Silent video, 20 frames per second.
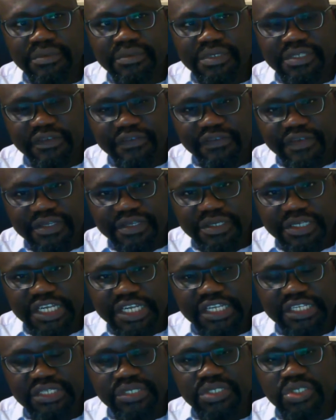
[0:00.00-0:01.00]
whatever you
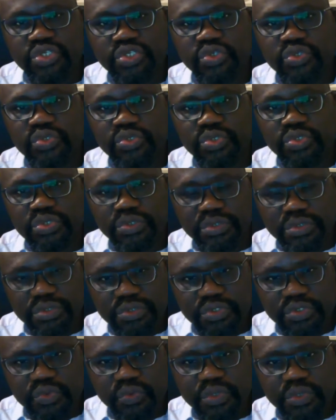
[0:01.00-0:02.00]
can do to
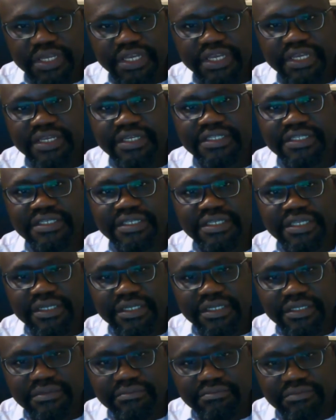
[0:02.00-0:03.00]
lose weight,
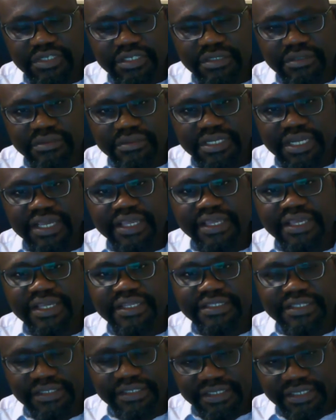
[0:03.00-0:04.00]
either
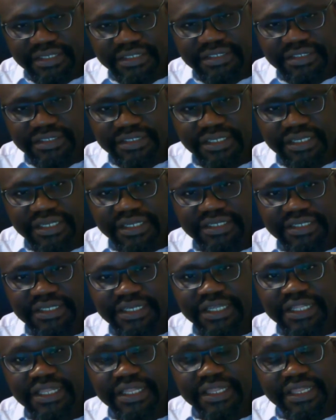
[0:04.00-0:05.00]
diet and exercise,
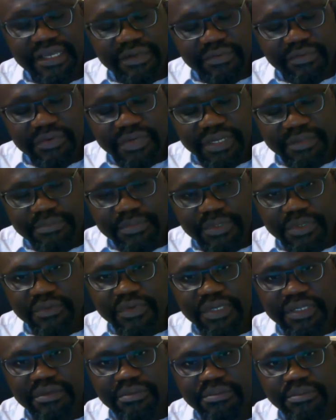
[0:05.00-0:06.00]
that will help
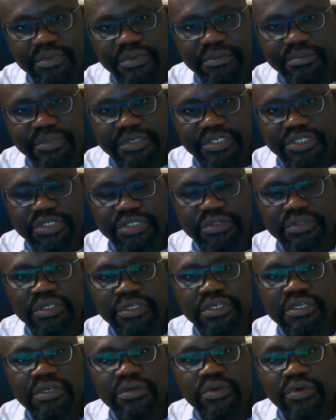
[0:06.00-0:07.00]
lower your blood pressure.
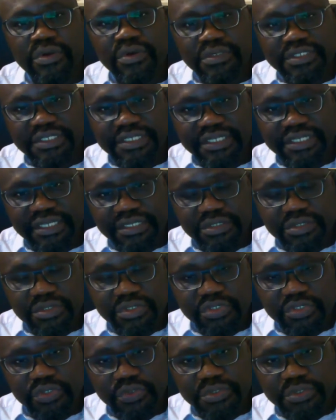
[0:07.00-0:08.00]
Cutting down your
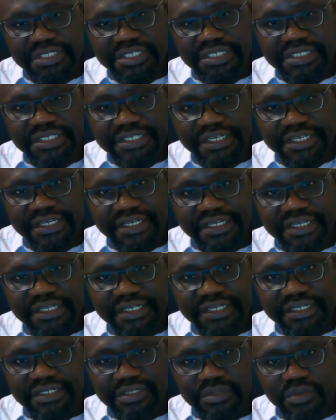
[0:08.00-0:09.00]
salt intake
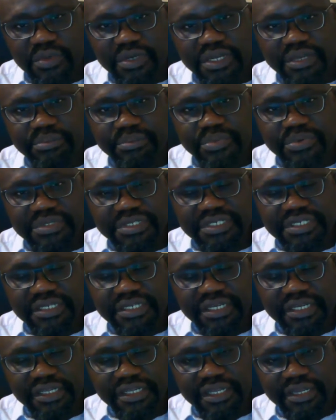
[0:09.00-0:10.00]
is quite
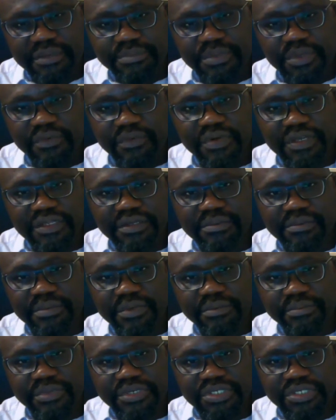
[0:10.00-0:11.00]
important, can help lower your
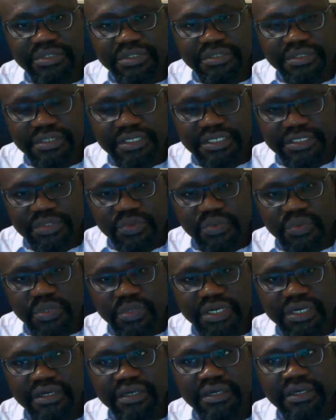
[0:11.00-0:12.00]
blood pressure as
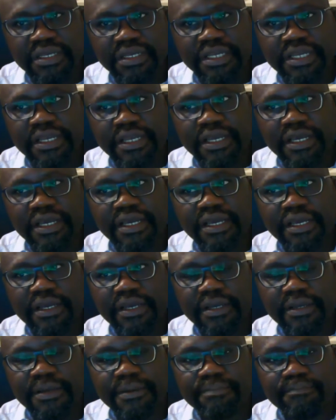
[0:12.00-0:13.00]
well.
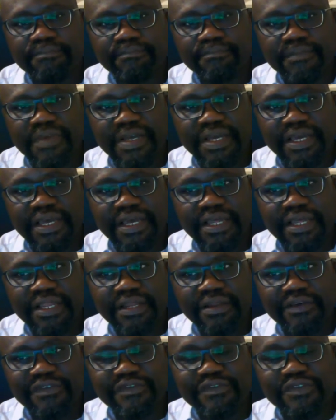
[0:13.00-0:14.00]

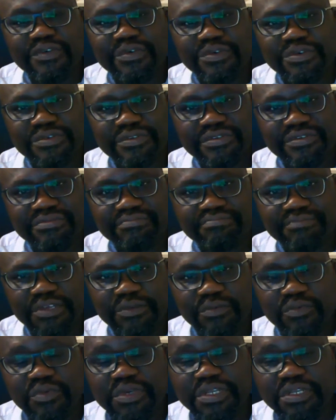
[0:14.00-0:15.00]
And of course,
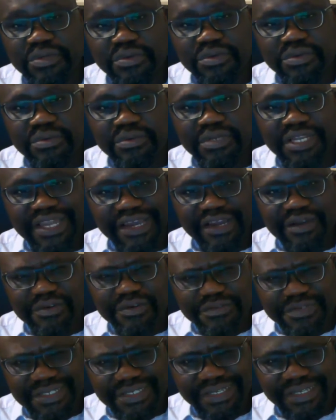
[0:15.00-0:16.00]
we know lack
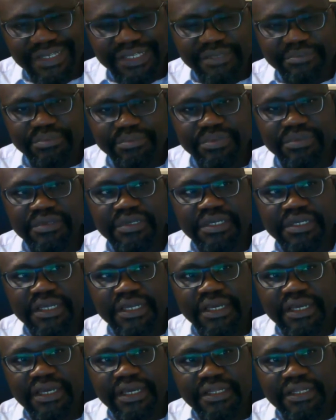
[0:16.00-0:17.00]
of sleep
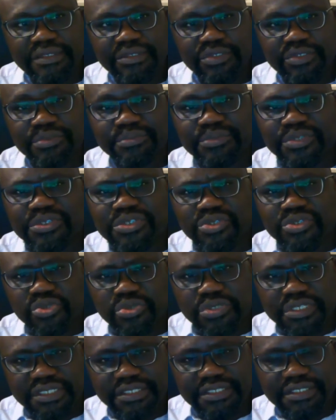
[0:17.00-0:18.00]
and too much
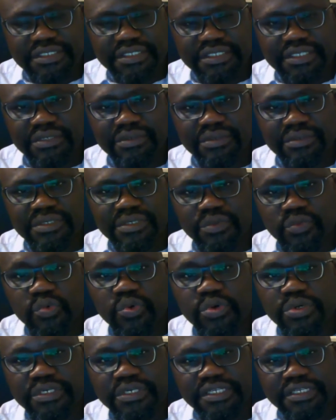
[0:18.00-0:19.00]
stress, the
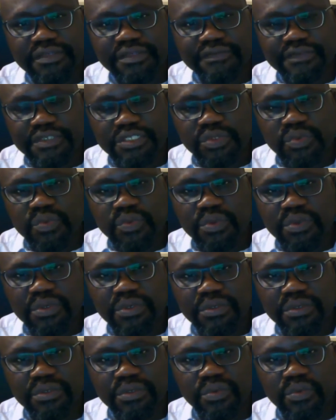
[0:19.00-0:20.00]
worries of this
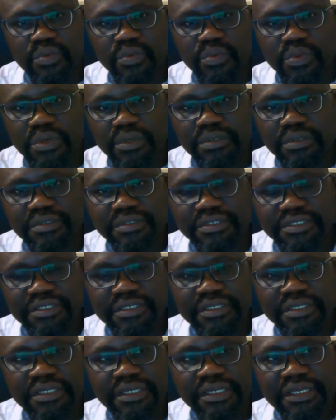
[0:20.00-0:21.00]
world,
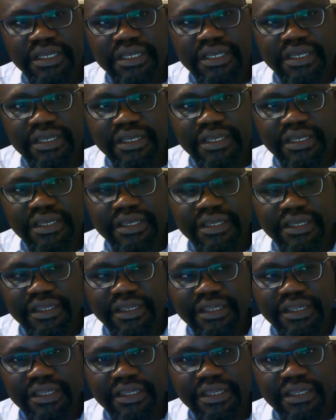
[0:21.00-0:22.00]

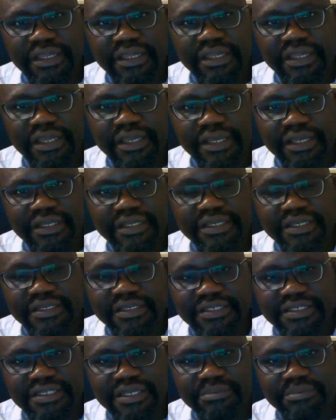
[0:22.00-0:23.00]
it can
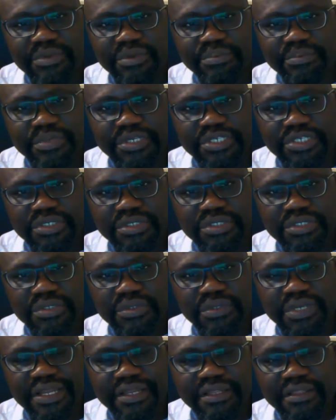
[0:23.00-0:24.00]
increase our blood pressure.
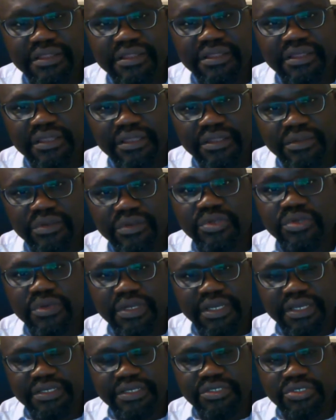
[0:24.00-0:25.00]
So anything you
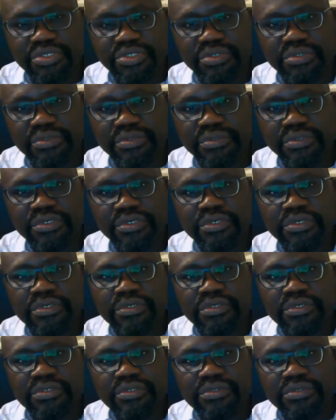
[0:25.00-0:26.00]
can do
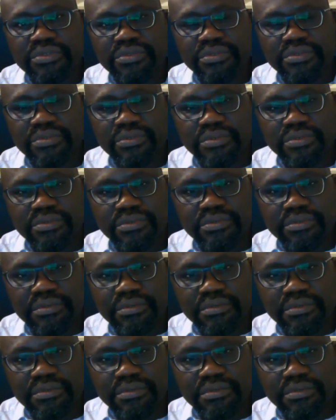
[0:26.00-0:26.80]
to